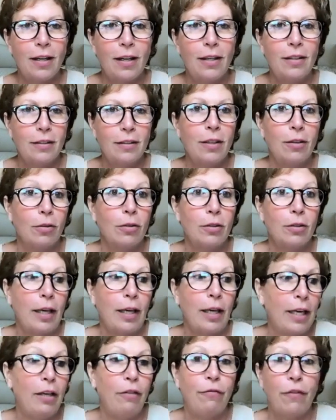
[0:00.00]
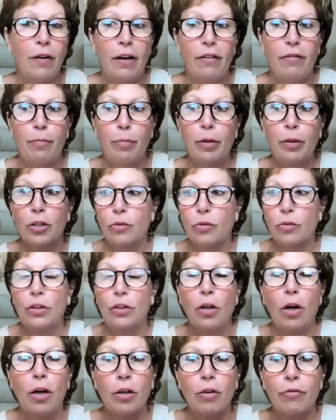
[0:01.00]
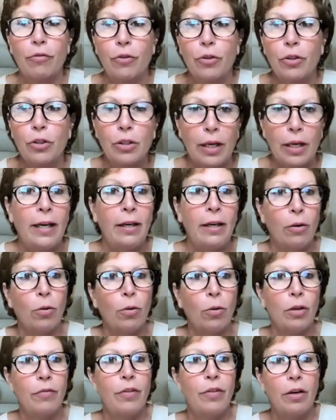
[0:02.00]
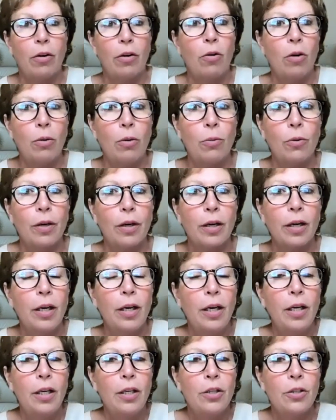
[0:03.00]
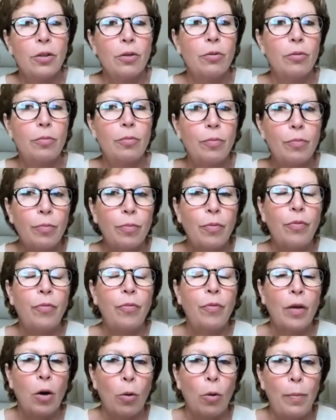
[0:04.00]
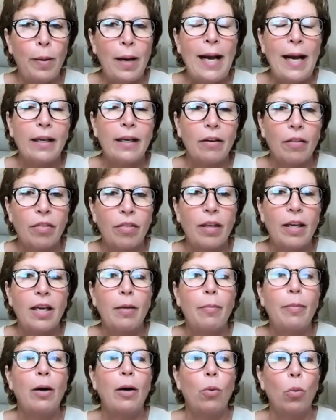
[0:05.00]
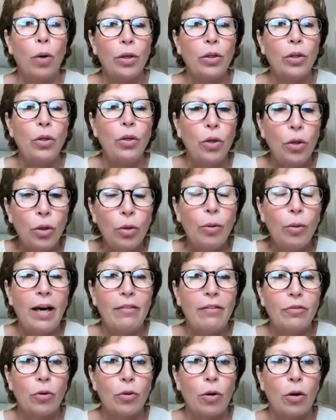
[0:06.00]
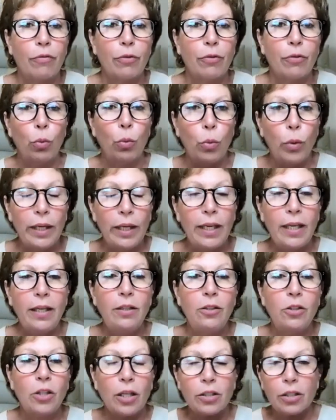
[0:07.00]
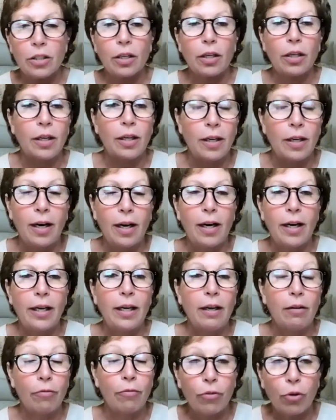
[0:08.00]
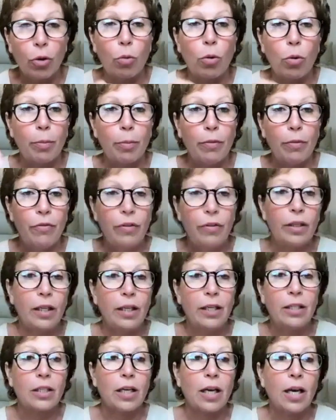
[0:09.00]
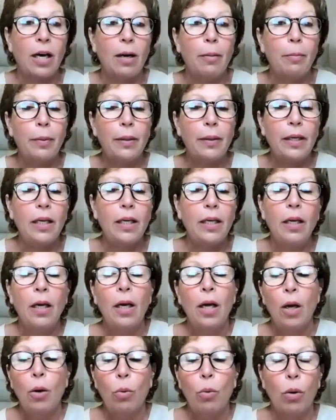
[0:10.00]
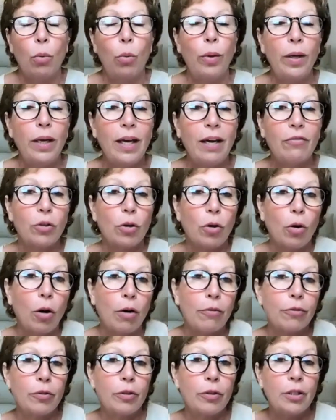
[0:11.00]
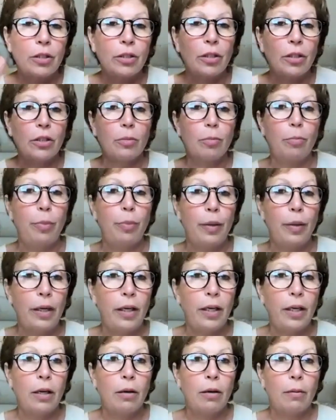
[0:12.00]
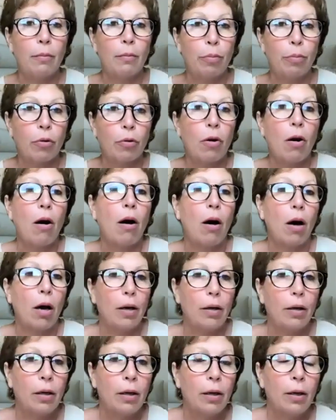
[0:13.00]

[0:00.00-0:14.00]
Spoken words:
you know, 85 plus photographers and all of their artwork. So go back and think about what you have to offer. We, Jessica and I, and Photo Art Pavilion as a company, what we have to offer is this big, broad